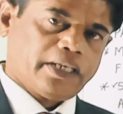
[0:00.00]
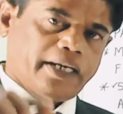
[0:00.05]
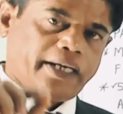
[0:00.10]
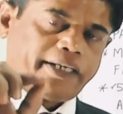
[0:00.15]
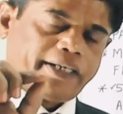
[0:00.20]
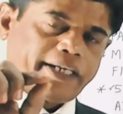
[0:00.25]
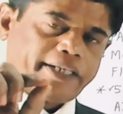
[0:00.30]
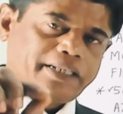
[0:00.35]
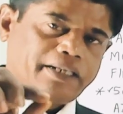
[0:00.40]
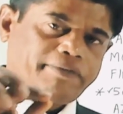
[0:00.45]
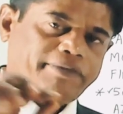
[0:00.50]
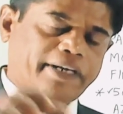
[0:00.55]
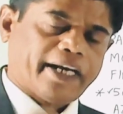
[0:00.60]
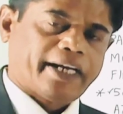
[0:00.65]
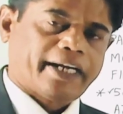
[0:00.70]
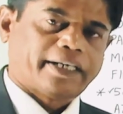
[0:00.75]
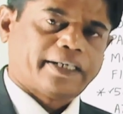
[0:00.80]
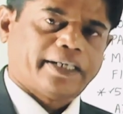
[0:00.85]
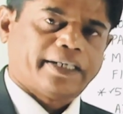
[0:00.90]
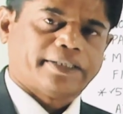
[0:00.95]
In case of
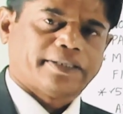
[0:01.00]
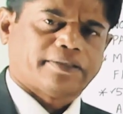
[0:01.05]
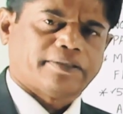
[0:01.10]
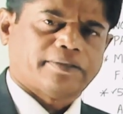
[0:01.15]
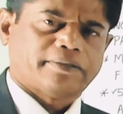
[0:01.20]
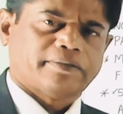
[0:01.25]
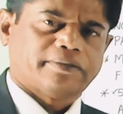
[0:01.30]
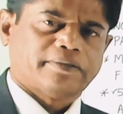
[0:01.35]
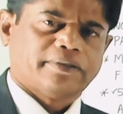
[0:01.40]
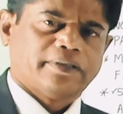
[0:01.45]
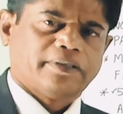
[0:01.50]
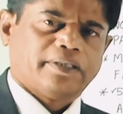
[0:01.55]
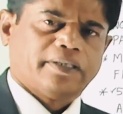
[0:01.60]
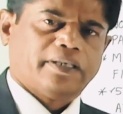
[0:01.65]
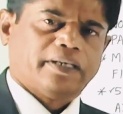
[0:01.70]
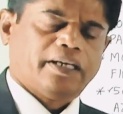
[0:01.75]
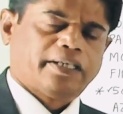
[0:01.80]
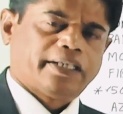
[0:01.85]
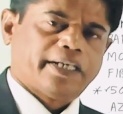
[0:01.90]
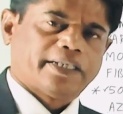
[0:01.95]
direct dyes,
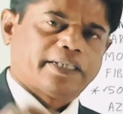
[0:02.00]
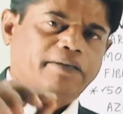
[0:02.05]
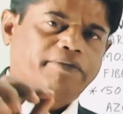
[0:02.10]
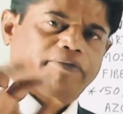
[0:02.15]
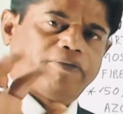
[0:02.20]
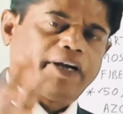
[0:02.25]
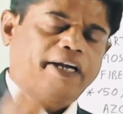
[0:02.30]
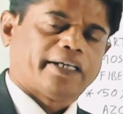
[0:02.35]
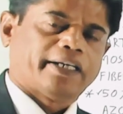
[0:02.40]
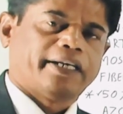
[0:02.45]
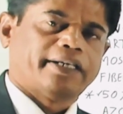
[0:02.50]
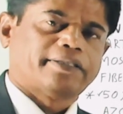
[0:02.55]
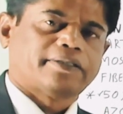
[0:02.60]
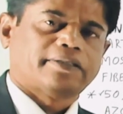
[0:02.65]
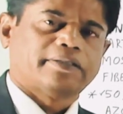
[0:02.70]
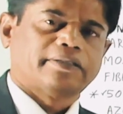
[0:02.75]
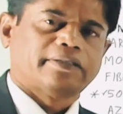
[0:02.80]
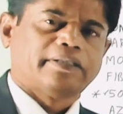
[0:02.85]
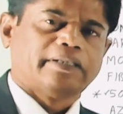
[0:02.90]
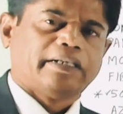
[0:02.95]
in case of bad
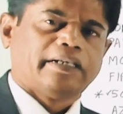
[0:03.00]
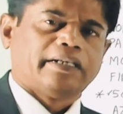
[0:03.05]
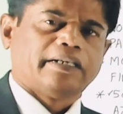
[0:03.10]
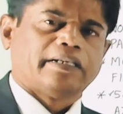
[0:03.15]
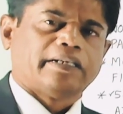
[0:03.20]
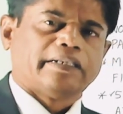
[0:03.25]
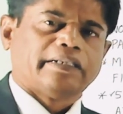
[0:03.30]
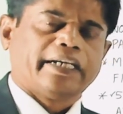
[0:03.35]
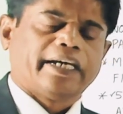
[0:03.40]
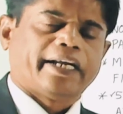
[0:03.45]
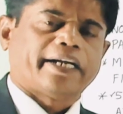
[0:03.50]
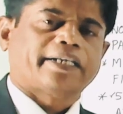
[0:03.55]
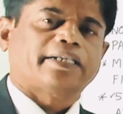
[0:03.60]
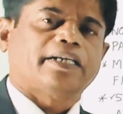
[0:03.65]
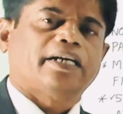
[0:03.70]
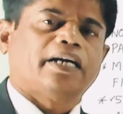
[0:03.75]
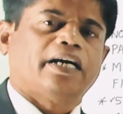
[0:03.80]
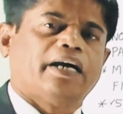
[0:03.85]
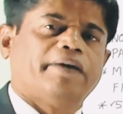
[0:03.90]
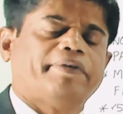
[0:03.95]
dyes, direct
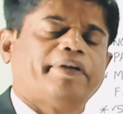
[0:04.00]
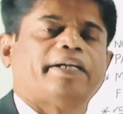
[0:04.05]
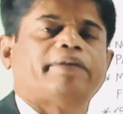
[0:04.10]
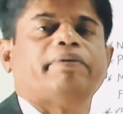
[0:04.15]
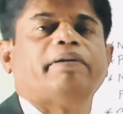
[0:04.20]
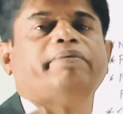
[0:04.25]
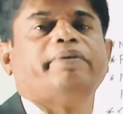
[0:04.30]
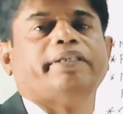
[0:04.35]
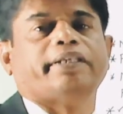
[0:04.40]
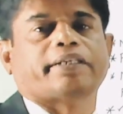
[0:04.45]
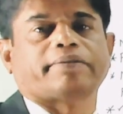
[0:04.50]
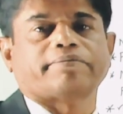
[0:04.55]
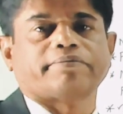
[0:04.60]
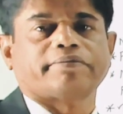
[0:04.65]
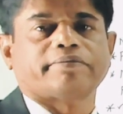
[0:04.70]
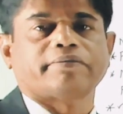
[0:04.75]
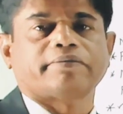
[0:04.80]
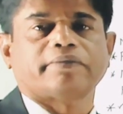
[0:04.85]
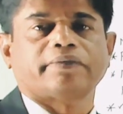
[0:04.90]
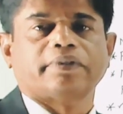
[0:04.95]
affinity will be there.
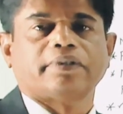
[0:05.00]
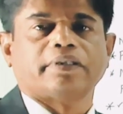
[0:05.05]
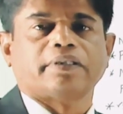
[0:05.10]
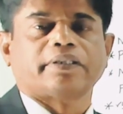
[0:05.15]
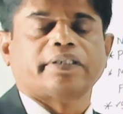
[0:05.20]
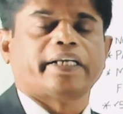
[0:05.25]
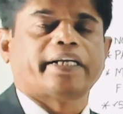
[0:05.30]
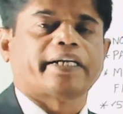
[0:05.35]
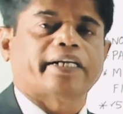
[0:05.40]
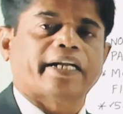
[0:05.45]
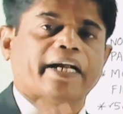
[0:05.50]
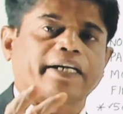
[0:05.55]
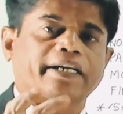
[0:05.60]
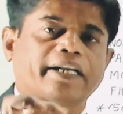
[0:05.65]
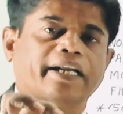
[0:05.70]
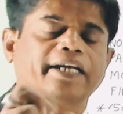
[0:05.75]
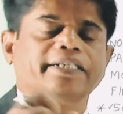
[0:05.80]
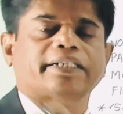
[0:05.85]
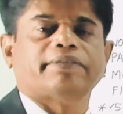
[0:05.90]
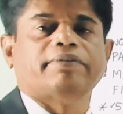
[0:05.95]
Direct
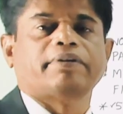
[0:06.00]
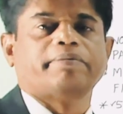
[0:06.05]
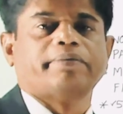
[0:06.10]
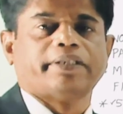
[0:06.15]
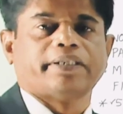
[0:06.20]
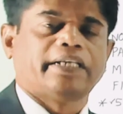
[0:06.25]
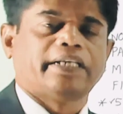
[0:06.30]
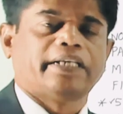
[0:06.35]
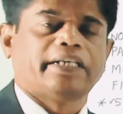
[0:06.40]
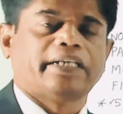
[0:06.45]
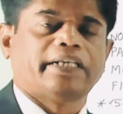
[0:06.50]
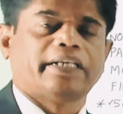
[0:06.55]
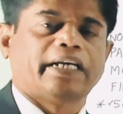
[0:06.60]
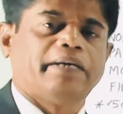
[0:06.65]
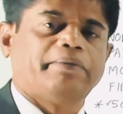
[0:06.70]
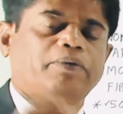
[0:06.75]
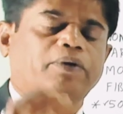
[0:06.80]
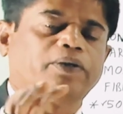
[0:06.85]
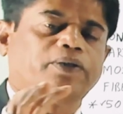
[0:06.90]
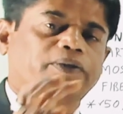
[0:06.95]
attraction will be there. The
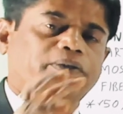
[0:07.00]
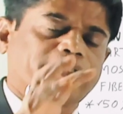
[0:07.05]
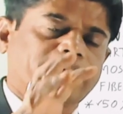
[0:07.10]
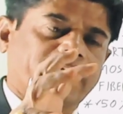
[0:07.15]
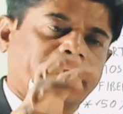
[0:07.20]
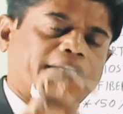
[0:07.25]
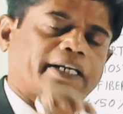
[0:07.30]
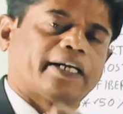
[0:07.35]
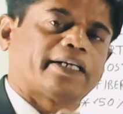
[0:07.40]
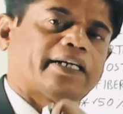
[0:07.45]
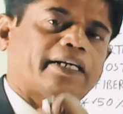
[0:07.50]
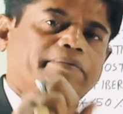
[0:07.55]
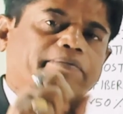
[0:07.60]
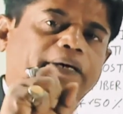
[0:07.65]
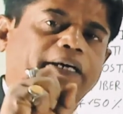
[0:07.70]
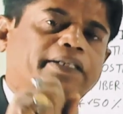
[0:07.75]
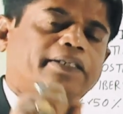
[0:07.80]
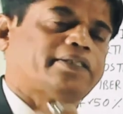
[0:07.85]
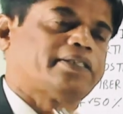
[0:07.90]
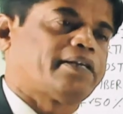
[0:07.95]
dye molecules are attracted
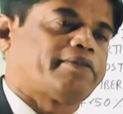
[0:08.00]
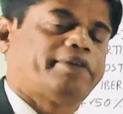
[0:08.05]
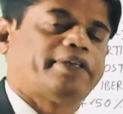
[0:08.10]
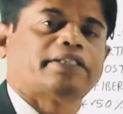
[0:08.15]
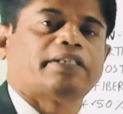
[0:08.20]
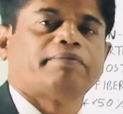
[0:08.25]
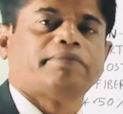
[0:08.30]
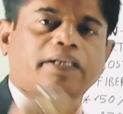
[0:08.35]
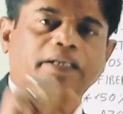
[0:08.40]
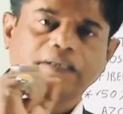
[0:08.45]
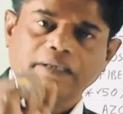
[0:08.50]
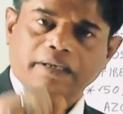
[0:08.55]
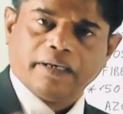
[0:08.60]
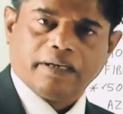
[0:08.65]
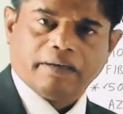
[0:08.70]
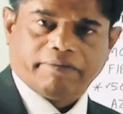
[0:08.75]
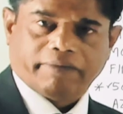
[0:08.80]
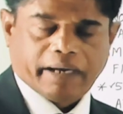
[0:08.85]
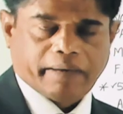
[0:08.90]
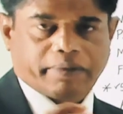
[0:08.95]
by the surface of the
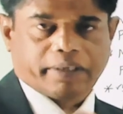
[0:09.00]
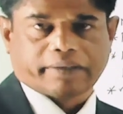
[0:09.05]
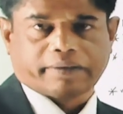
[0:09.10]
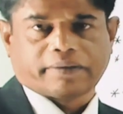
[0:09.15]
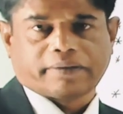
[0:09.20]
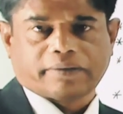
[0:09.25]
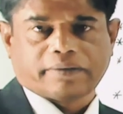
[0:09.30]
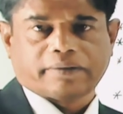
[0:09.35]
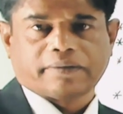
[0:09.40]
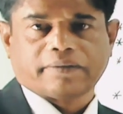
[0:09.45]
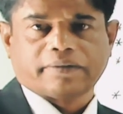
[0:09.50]
fibers.